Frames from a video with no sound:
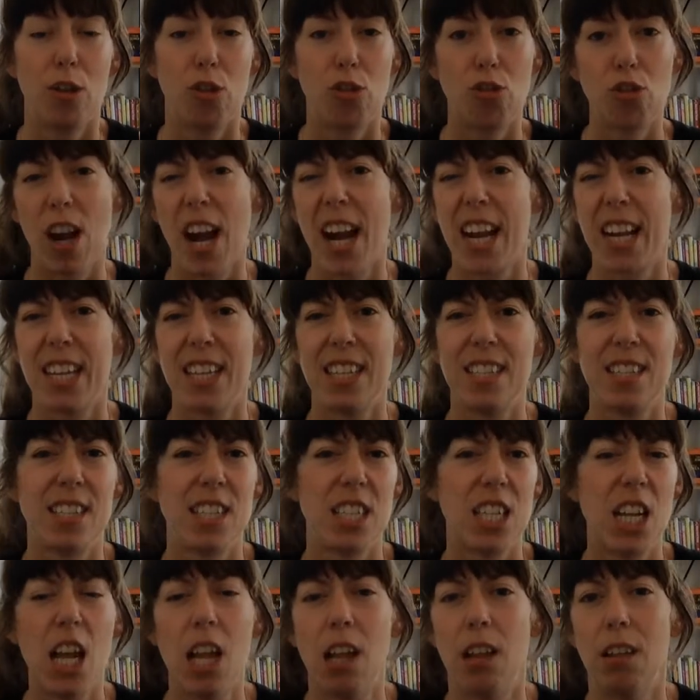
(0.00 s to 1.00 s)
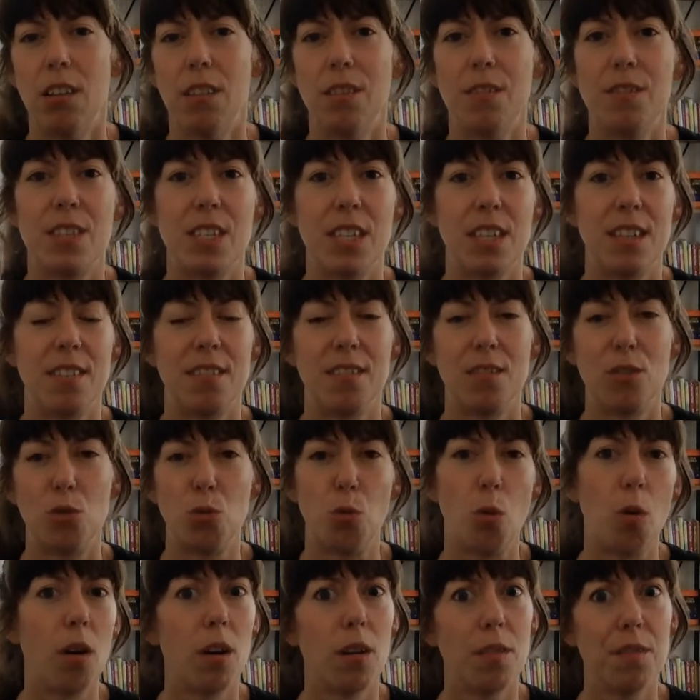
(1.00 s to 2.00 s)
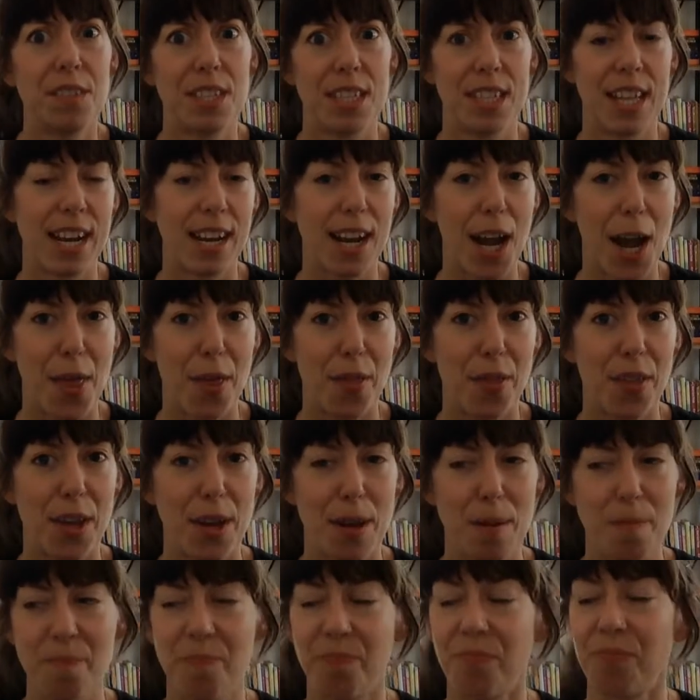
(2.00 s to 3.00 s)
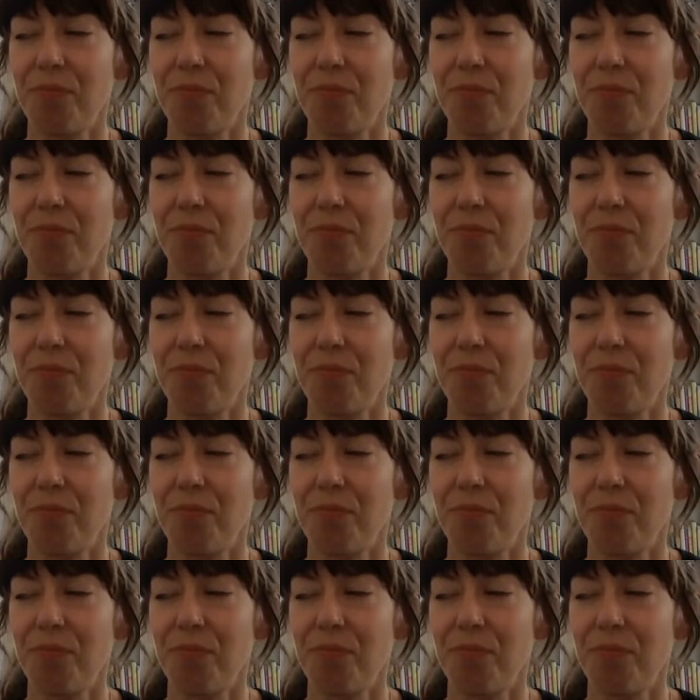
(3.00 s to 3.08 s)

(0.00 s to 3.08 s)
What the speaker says: dragons and elves and dwarves and that kind of thing.